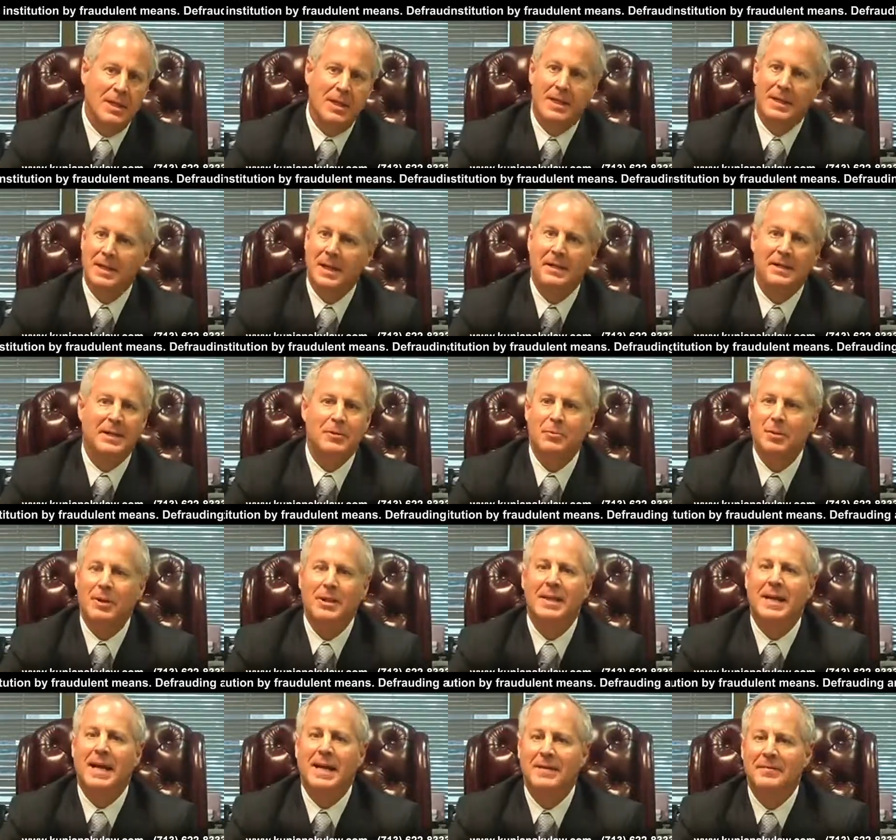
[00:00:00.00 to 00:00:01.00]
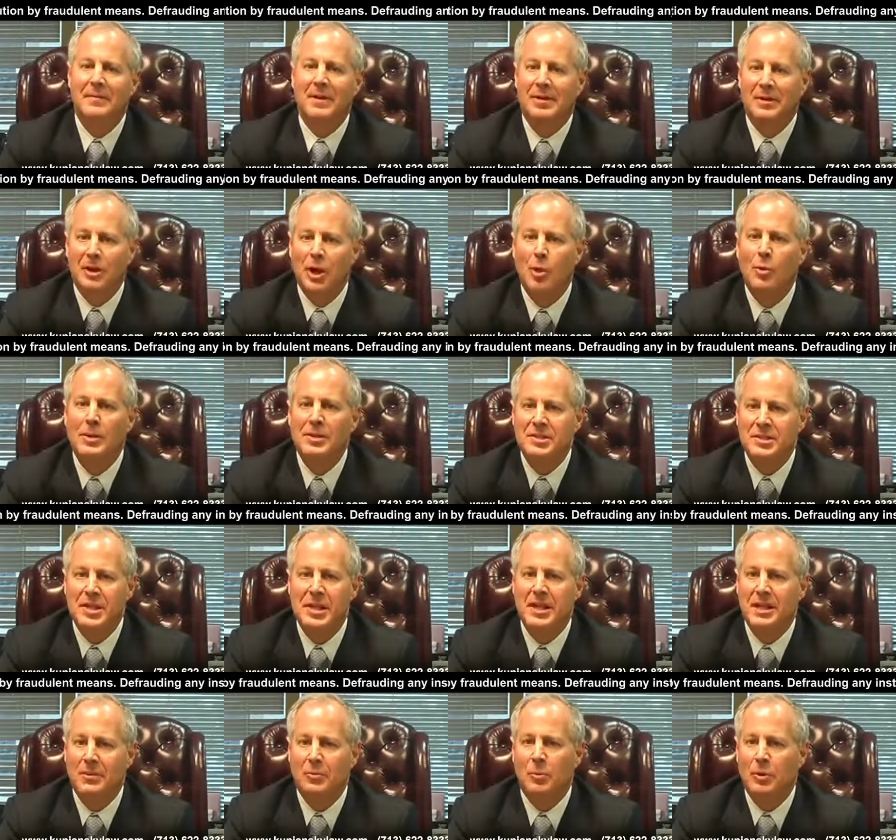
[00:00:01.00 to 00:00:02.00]
Now, they really have no
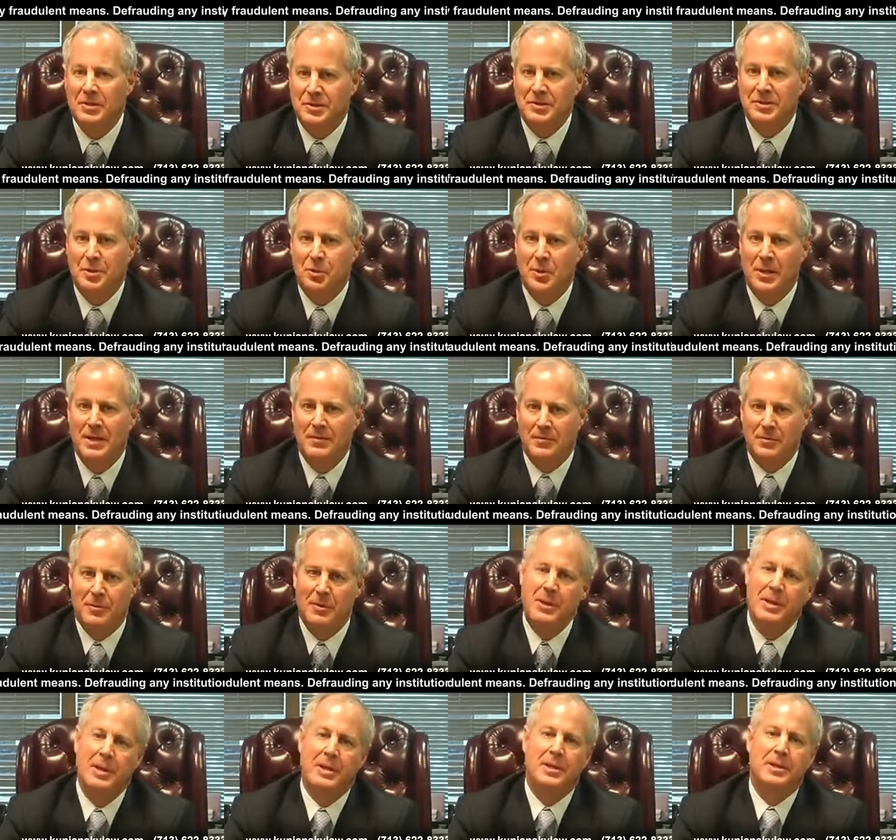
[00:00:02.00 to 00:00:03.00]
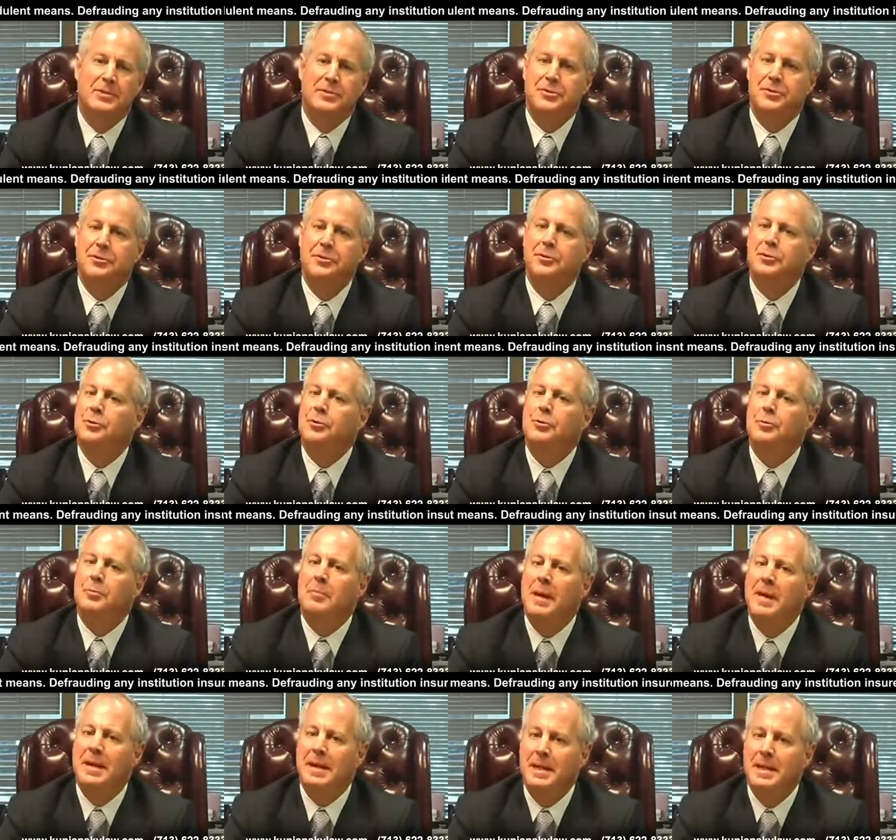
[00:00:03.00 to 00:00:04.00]
intent whatsoever to
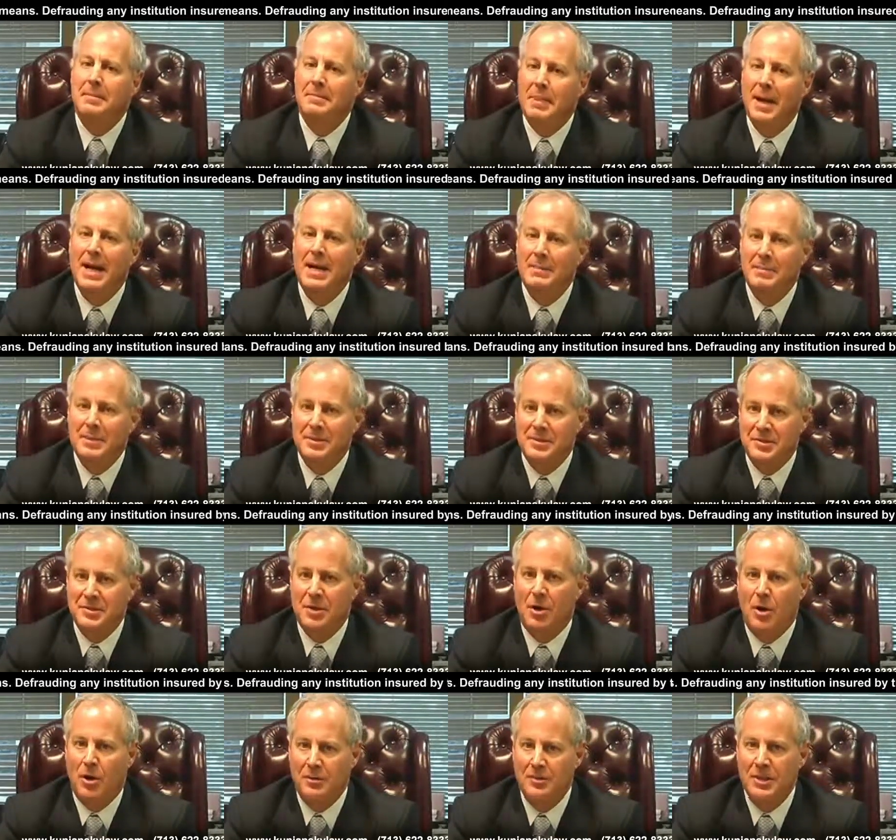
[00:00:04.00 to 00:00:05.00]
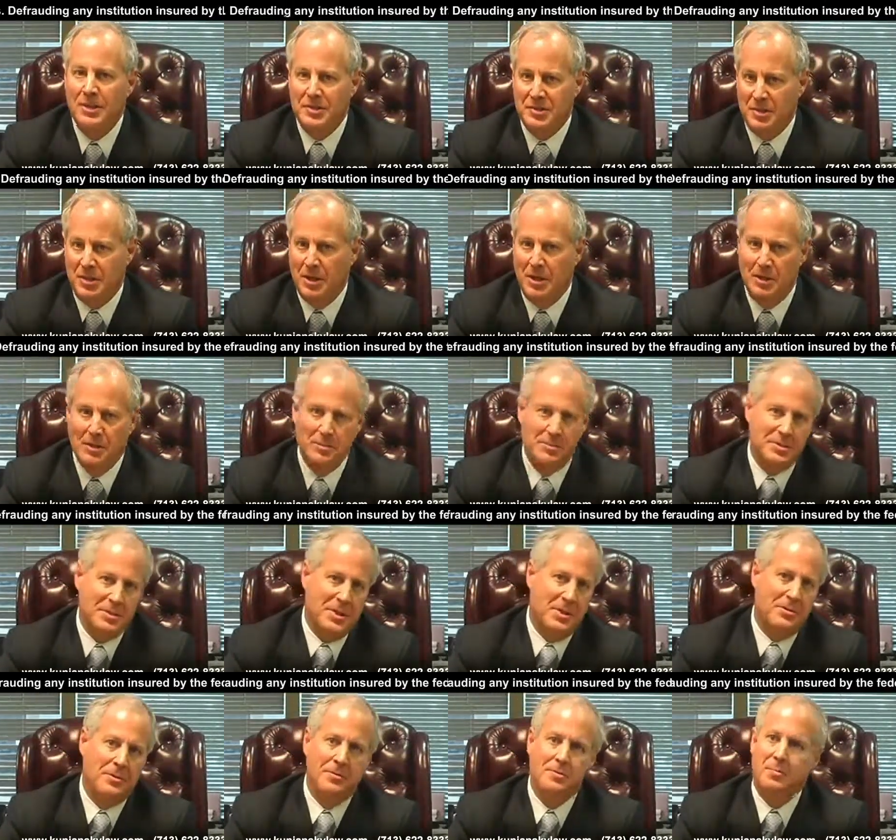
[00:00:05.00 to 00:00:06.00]
make any payments on these loans
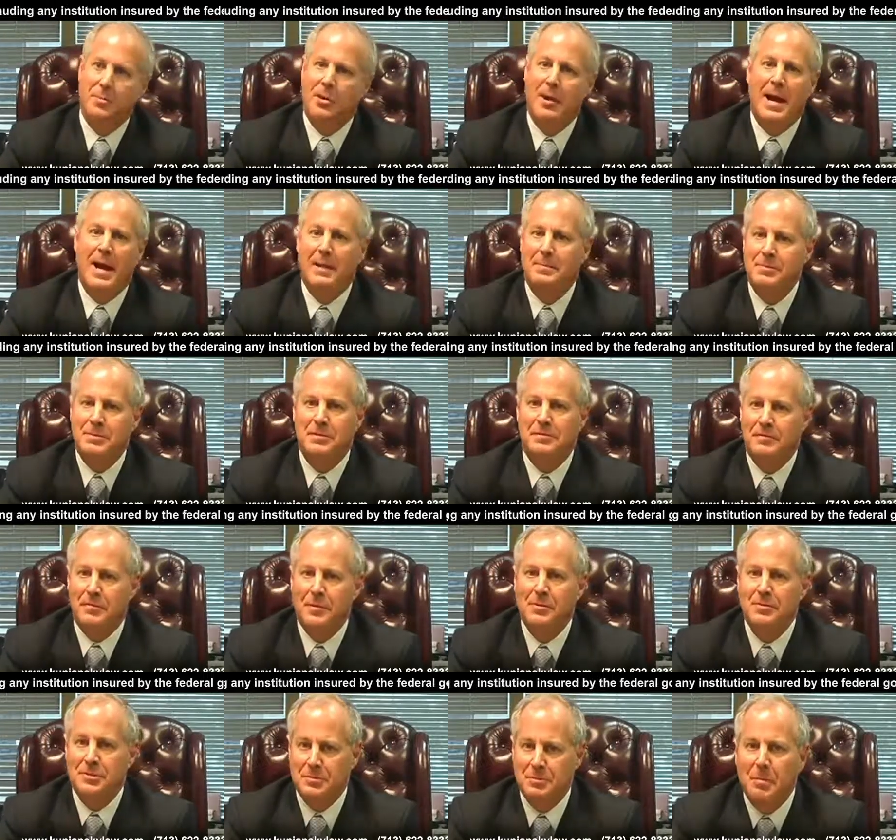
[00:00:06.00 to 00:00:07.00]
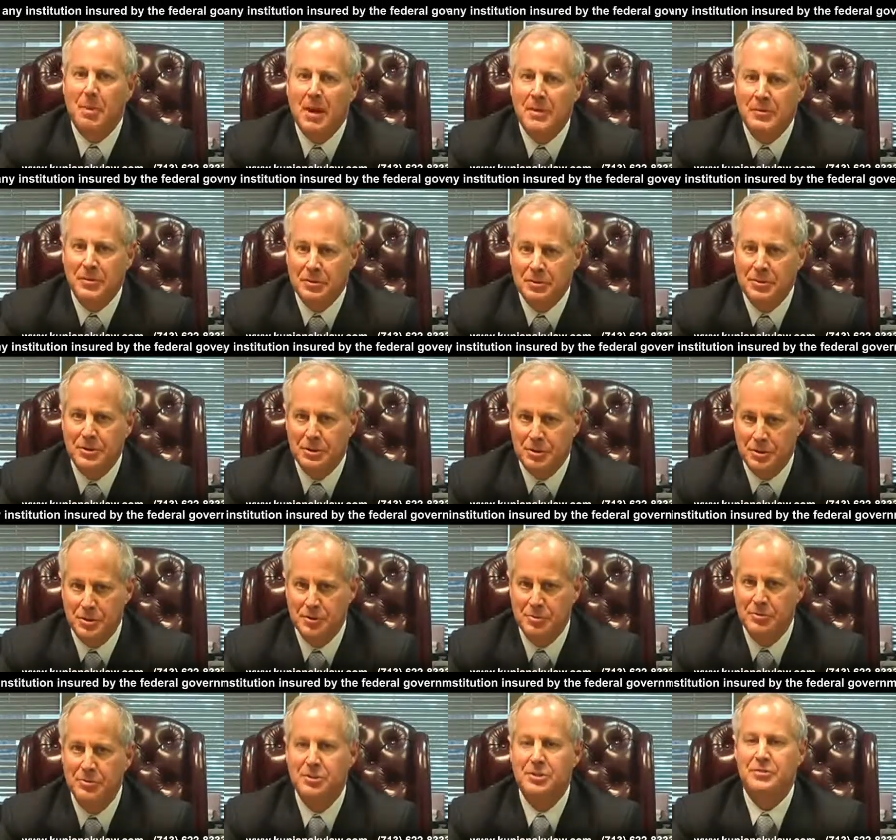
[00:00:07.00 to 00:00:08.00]
other than perhaps the first month or two,
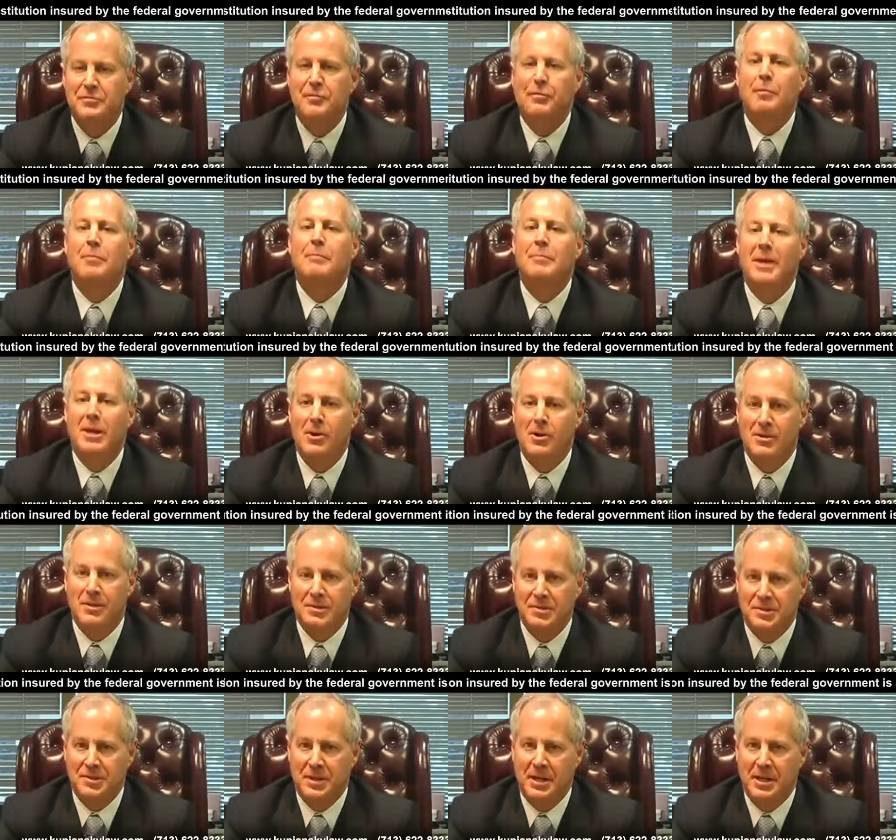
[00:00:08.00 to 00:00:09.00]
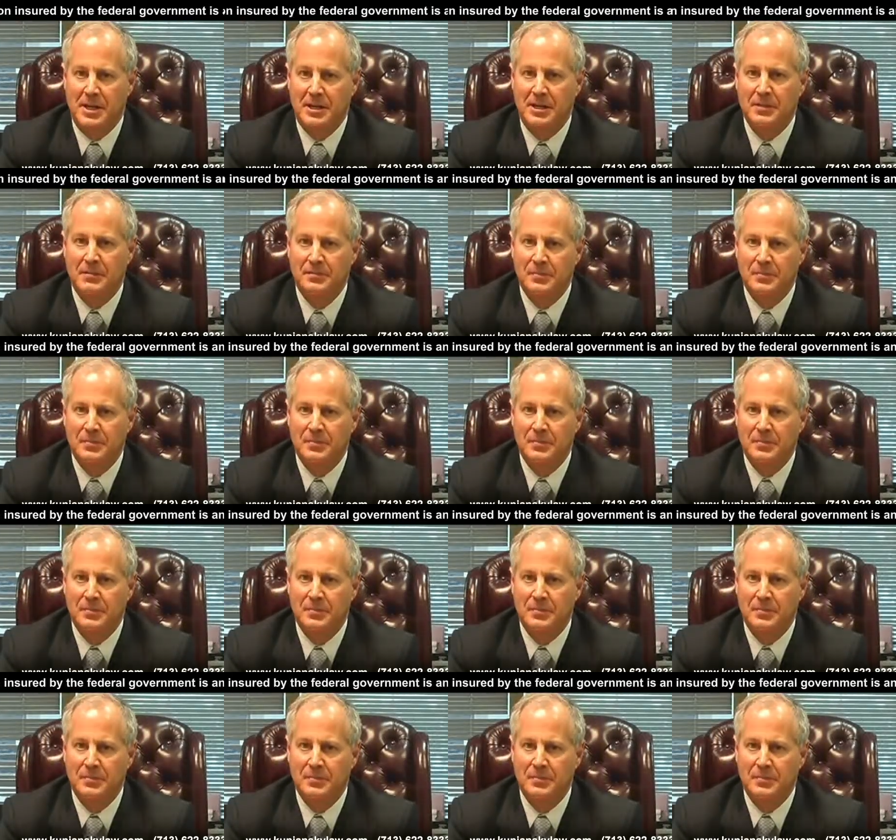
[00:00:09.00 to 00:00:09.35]
just for appearance sake.